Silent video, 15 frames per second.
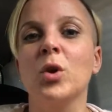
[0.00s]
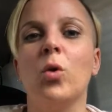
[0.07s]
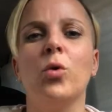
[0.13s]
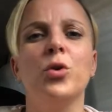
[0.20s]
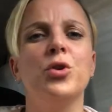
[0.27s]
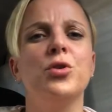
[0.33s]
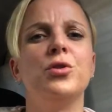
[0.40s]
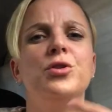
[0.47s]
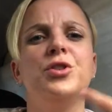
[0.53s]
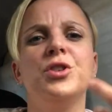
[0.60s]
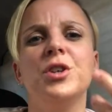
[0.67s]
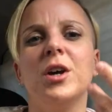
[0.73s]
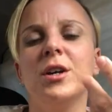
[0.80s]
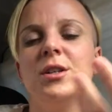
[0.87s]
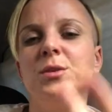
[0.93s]
or you
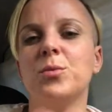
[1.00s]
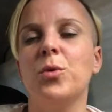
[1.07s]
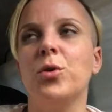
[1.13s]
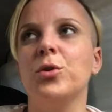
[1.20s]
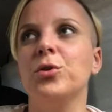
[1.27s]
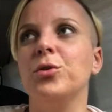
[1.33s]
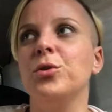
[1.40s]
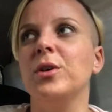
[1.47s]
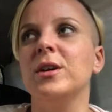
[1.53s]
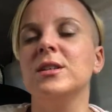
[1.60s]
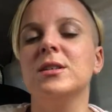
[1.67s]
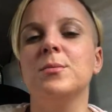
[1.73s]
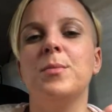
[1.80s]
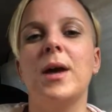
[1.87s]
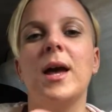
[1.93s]
just want to
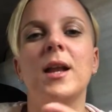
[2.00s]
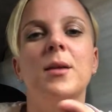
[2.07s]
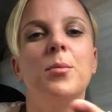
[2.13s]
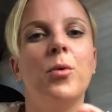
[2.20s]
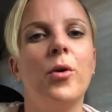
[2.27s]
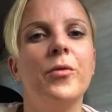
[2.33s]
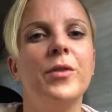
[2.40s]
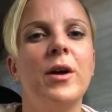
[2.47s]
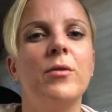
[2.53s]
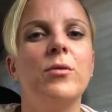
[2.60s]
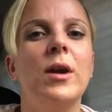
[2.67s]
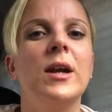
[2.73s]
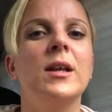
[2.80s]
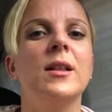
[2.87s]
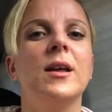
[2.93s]
expand upon that
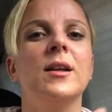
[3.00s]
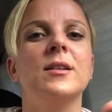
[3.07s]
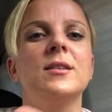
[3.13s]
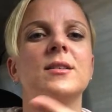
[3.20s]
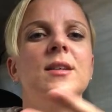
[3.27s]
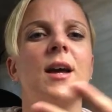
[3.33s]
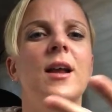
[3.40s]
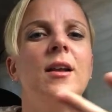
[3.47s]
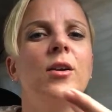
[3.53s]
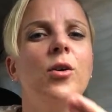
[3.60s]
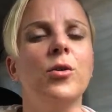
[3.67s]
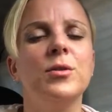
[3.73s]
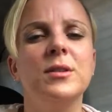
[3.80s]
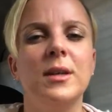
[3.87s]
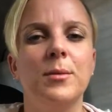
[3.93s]
regulated state and
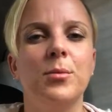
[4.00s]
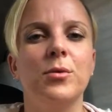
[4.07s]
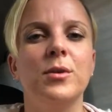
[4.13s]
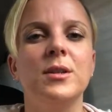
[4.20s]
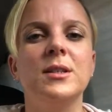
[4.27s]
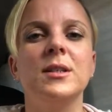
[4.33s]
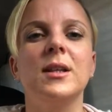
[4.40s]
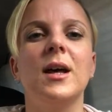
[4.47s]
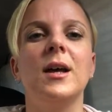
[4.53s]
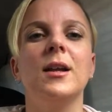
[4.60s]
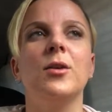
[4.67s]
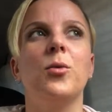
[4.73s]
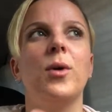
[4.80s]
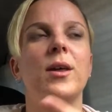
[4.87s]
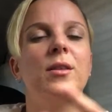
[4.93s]
go deeper into that
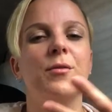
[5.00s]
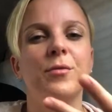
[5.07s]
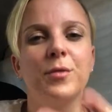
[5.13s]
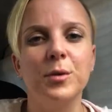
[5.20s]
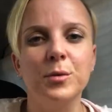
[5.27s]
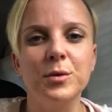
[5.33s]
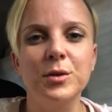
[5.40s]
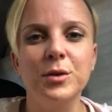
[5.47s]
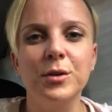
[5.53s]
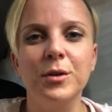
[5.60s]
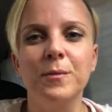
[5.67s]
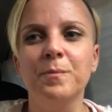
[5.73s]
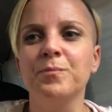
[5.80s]
in a way that feels good,